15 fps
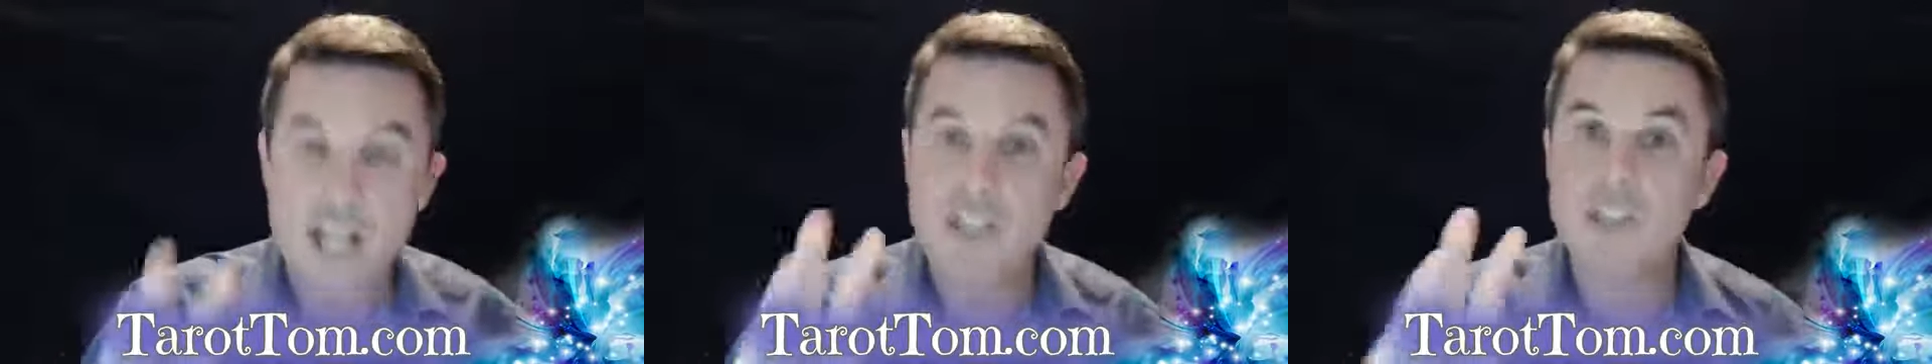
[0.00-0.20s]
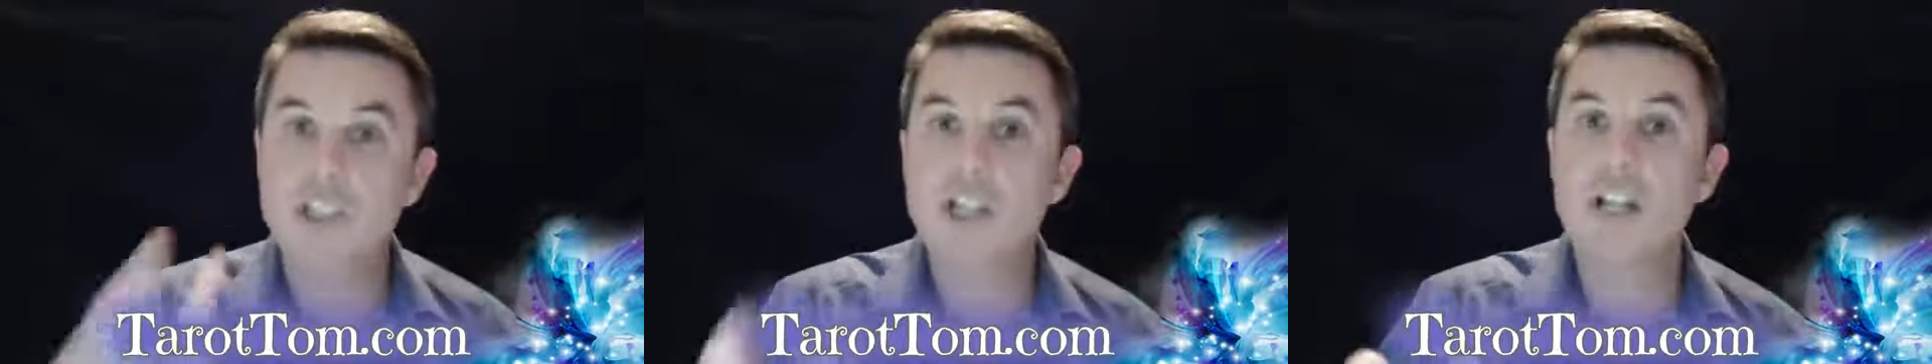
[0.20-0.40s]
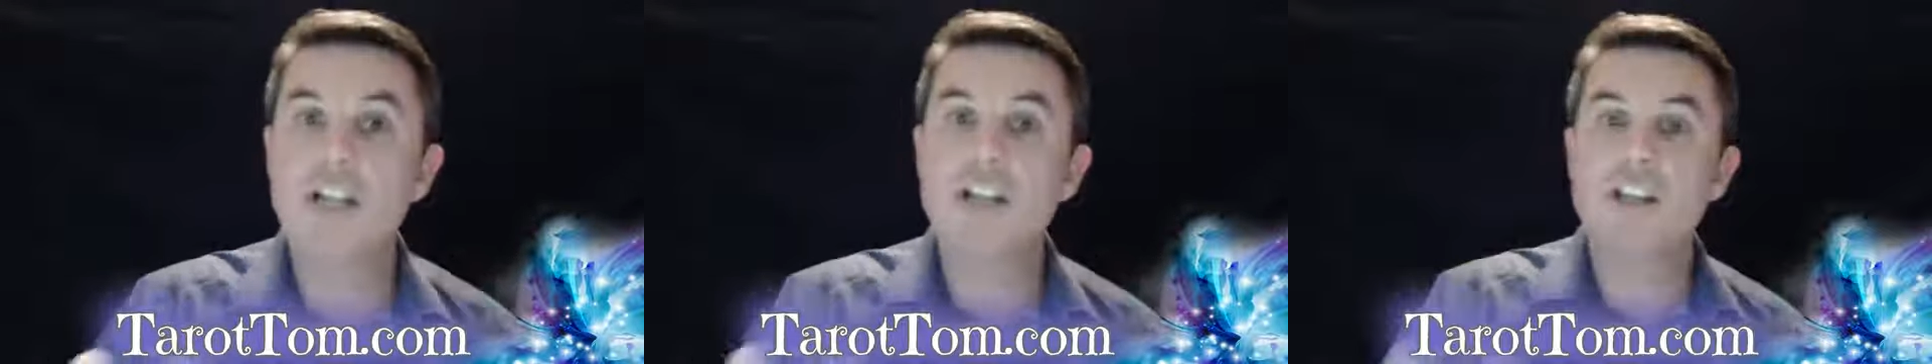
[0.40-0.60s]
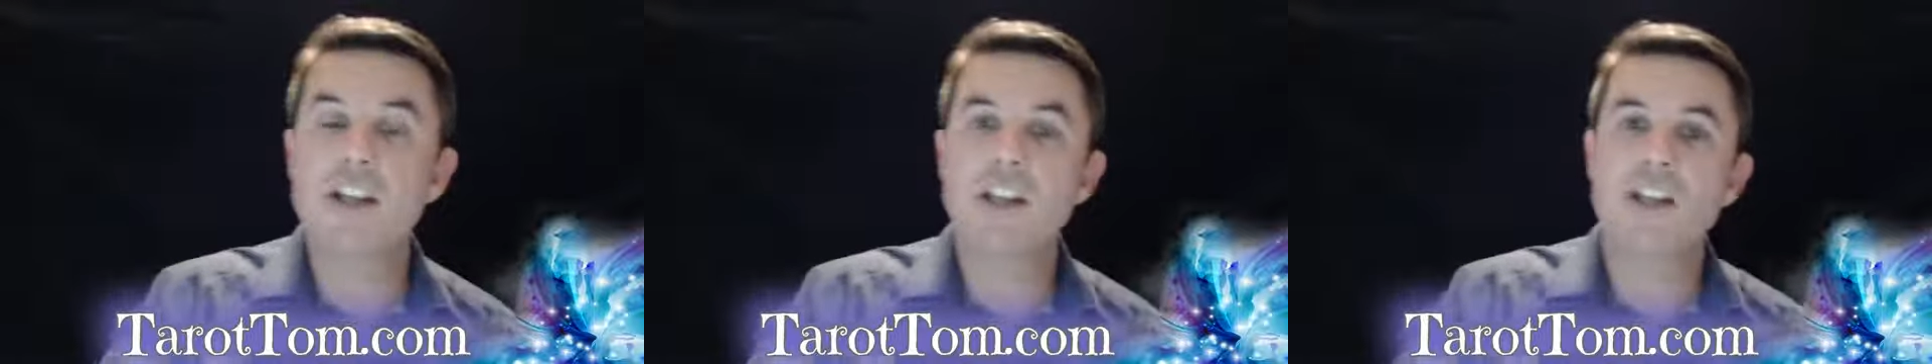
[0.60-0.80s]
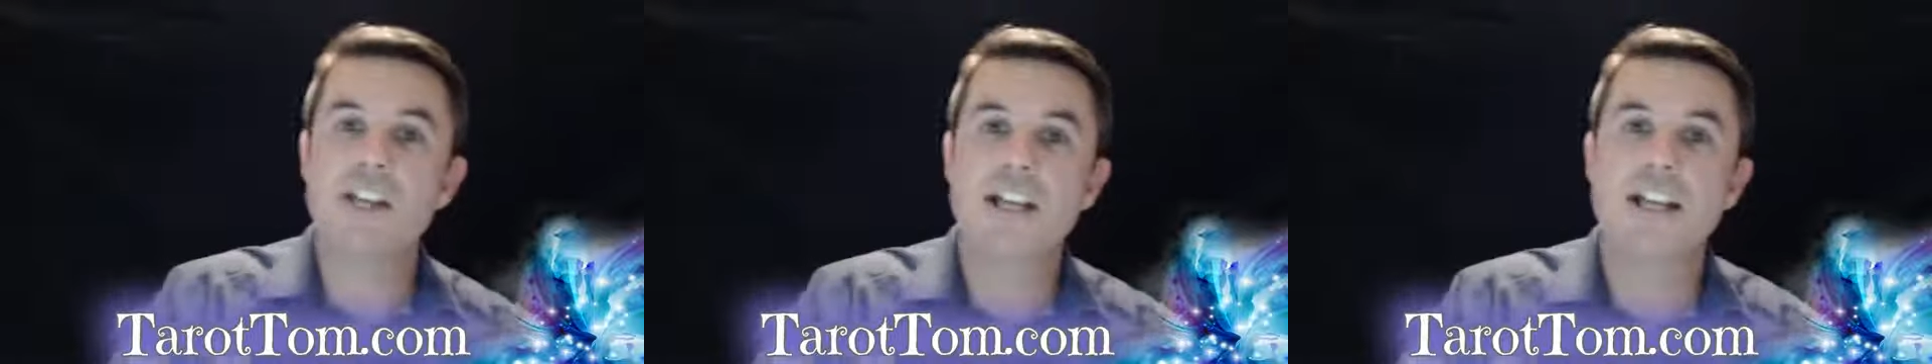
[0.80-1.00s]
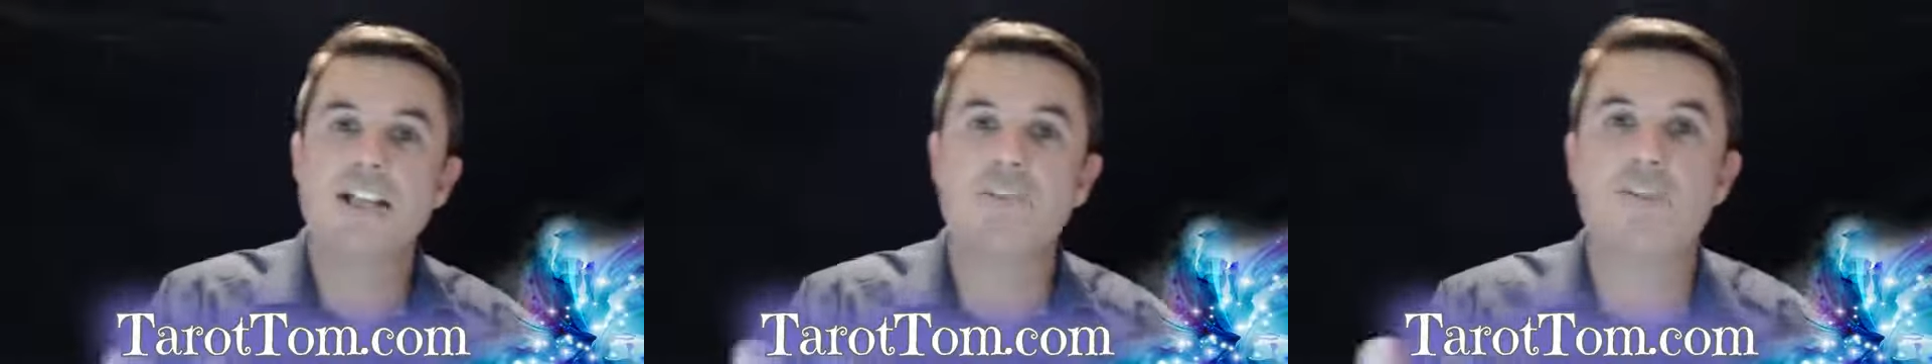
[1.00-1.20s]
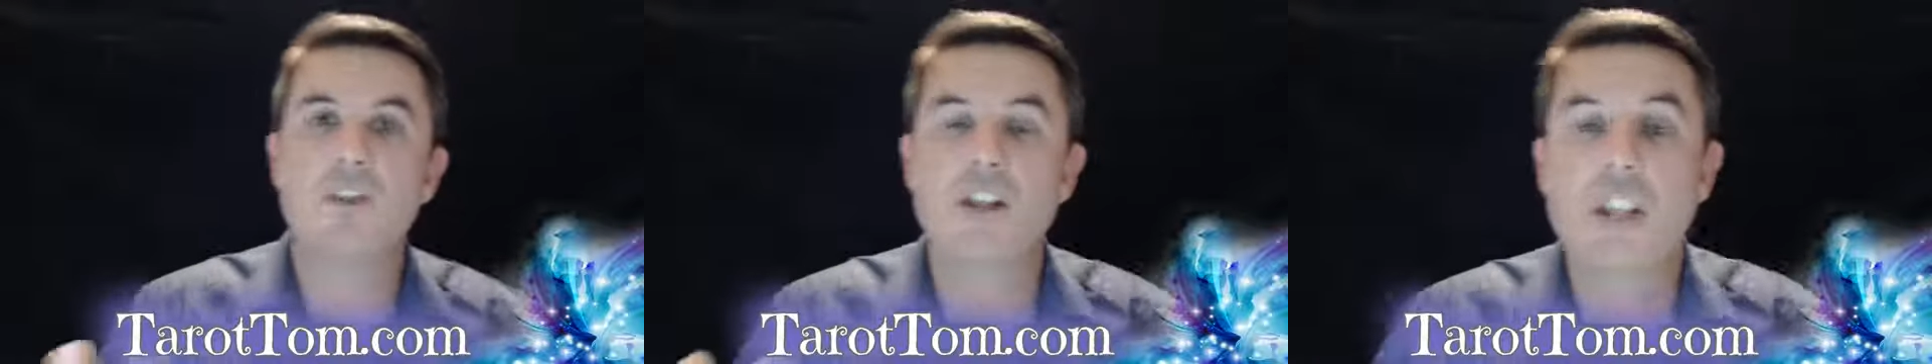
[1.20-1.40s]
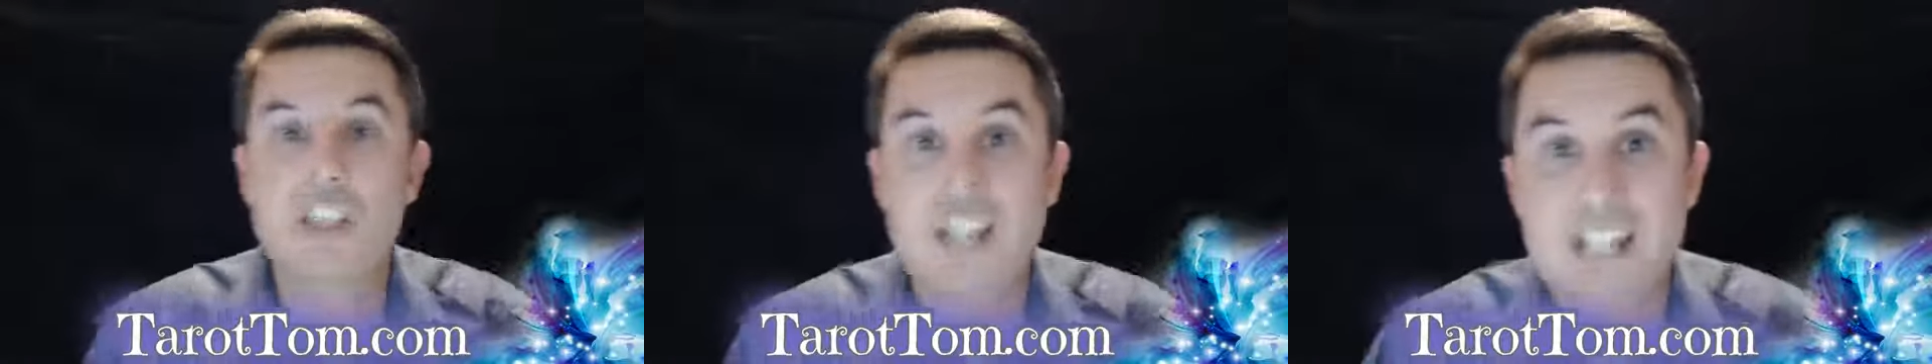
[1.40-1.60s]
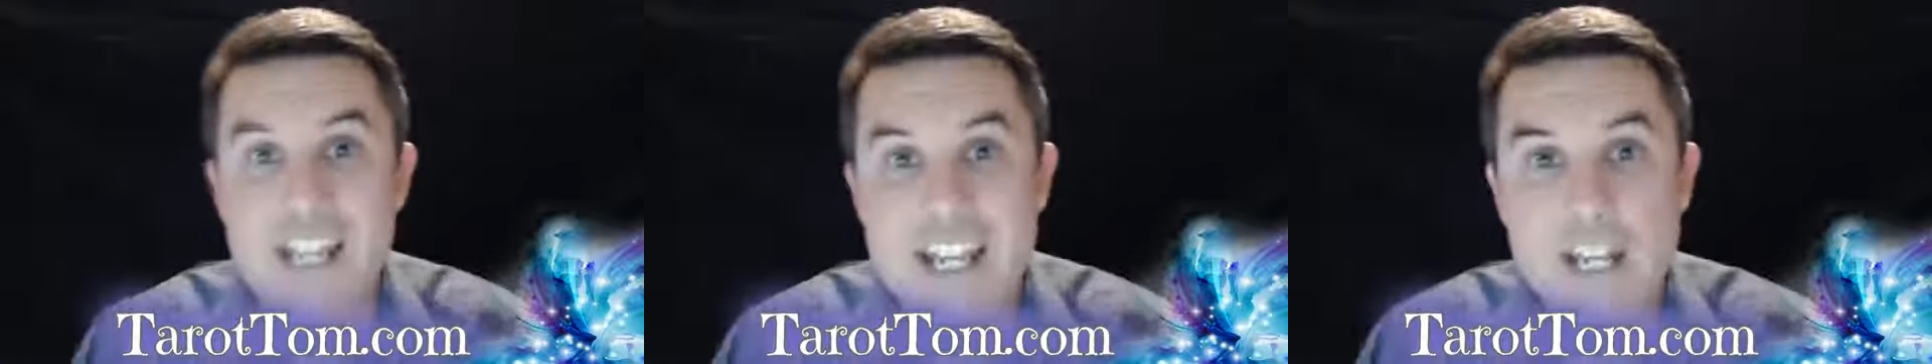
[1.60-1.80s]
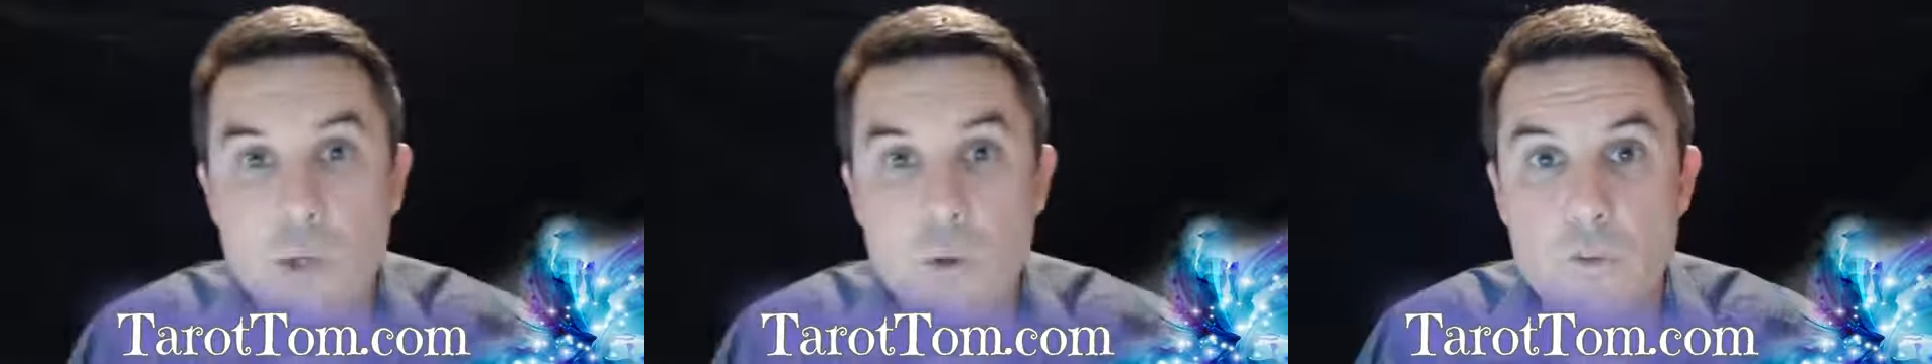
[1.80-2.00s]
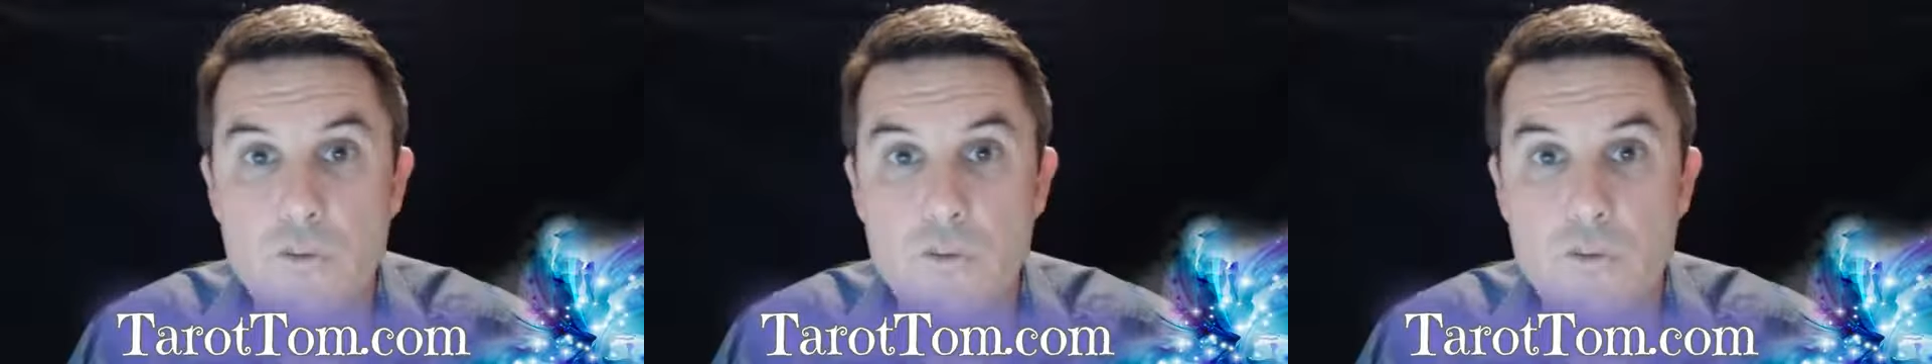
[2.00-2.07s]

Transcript: Certainly the other thing is, if you've got anything legal or